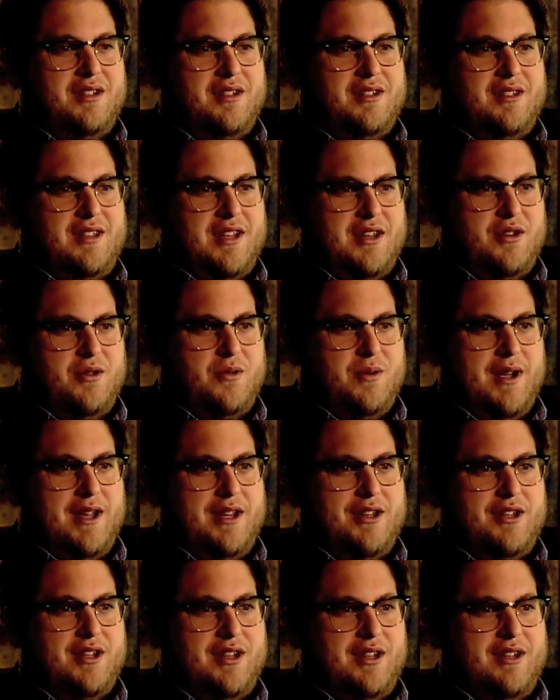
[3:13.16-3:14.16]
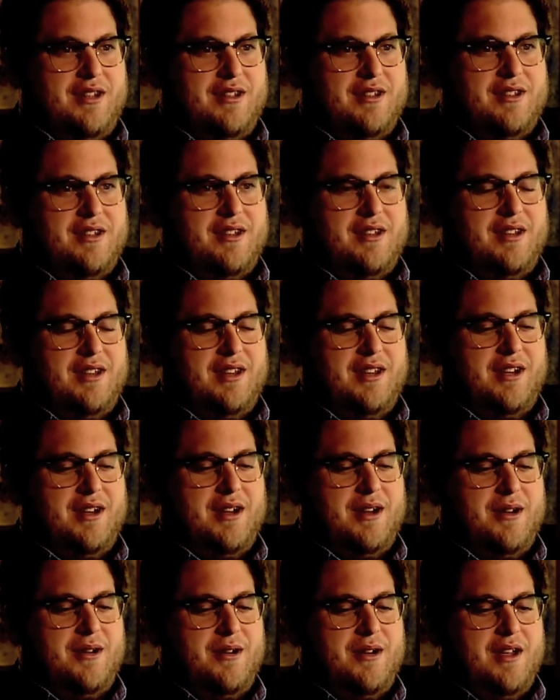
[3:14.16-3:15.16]
situations, you
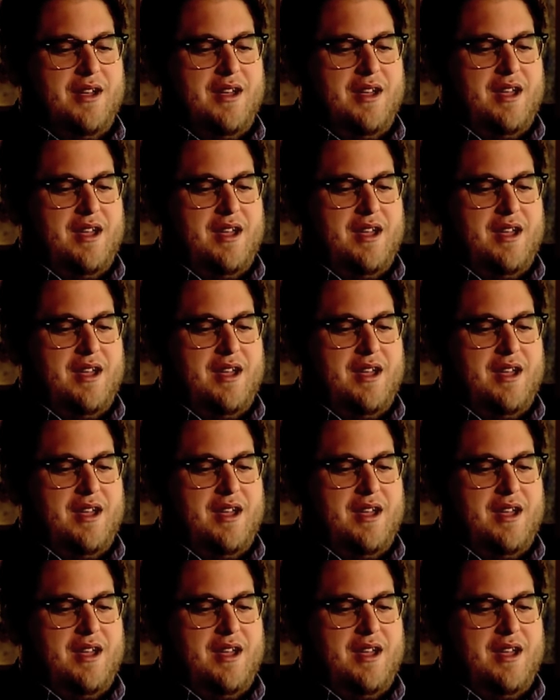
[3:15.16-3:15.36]
know?